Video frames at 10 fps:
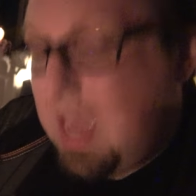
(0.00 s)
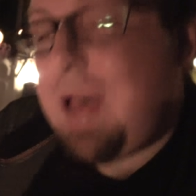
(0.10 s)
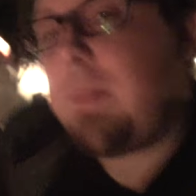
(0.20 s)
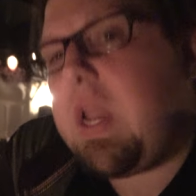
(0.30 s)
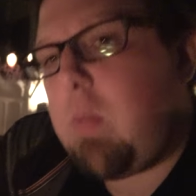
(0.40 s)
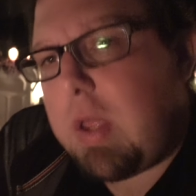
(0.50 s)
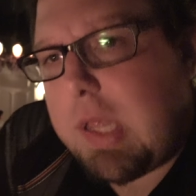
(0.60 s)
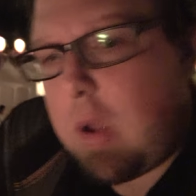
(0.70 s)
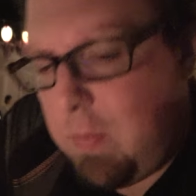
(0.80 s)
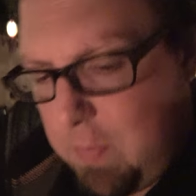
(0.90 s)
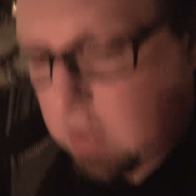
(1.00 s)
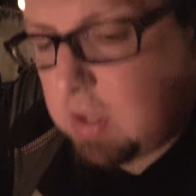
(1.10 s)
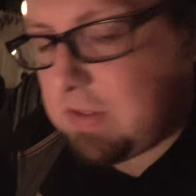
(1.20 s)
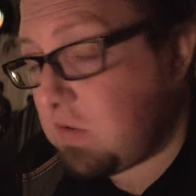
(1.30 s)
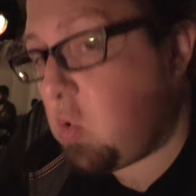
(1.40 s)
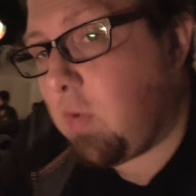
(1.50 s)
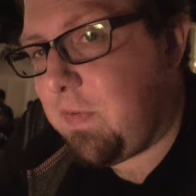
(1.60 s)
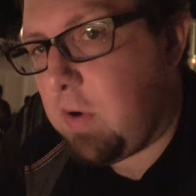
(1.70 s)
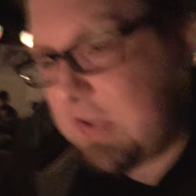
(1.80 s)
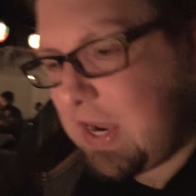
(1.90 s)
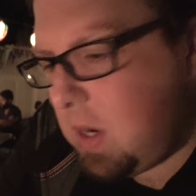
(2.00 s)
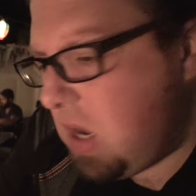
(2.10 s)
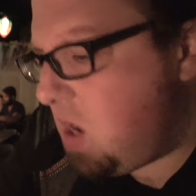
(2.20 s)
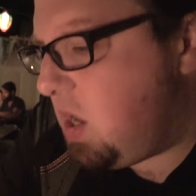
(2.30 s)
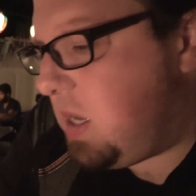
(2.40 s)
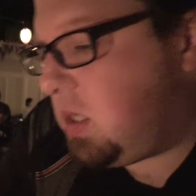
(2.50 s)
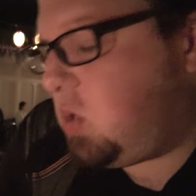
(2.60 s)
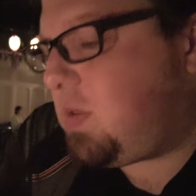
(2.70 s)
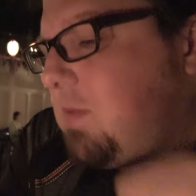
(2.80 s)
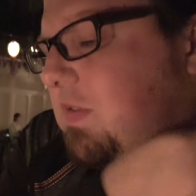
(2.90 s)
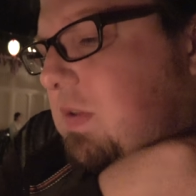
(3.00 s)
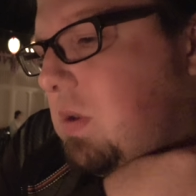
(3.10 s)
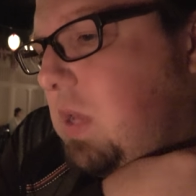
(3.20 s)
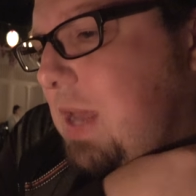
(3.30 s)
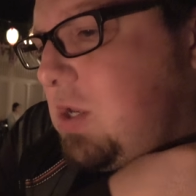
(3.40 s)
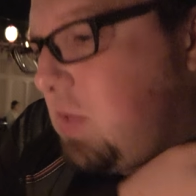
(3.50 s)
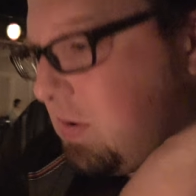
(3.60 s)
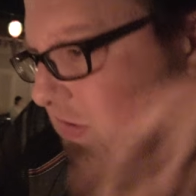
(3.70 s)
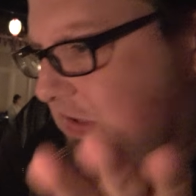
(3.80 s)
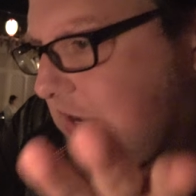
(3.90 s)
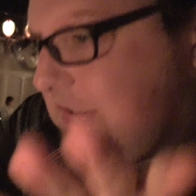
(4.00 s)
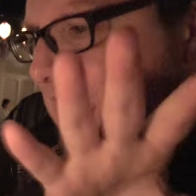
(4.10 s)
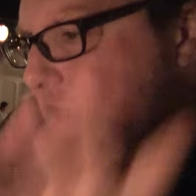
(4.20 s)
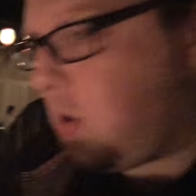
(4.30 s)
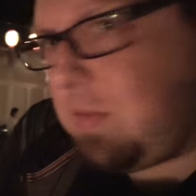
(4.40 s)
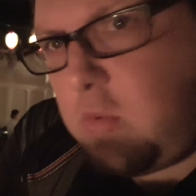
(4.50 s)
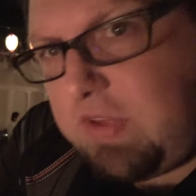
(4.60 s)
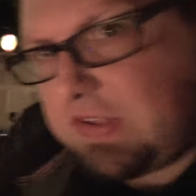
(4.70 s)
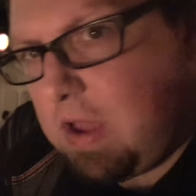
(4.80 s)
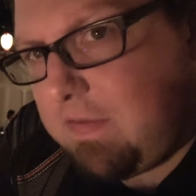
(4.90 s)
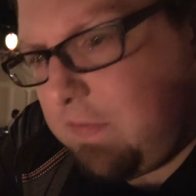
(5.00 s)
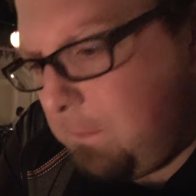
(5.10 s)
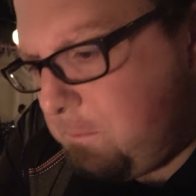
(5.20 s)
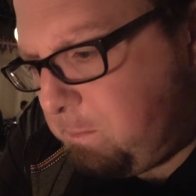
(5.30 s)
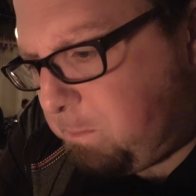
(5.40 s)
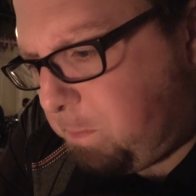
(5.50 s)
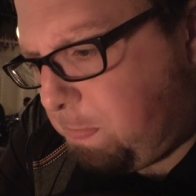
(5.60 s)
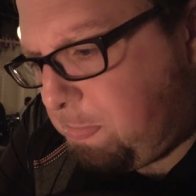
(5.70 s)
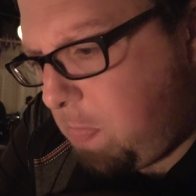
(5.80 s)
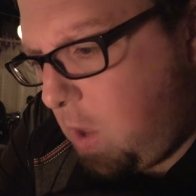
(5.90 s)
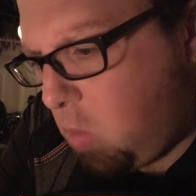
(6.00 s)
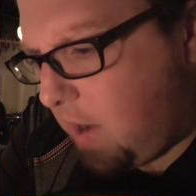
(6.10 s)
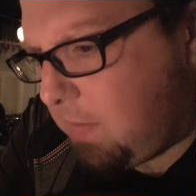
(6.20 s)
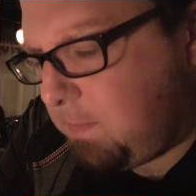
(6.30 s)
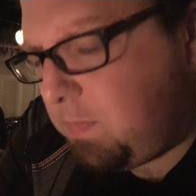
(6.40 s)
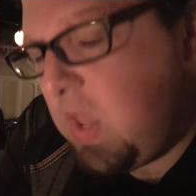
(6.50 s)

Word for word: yeah. But anyway, so I'll let this cool for a second. In 2006, they added all the movie stuff, right?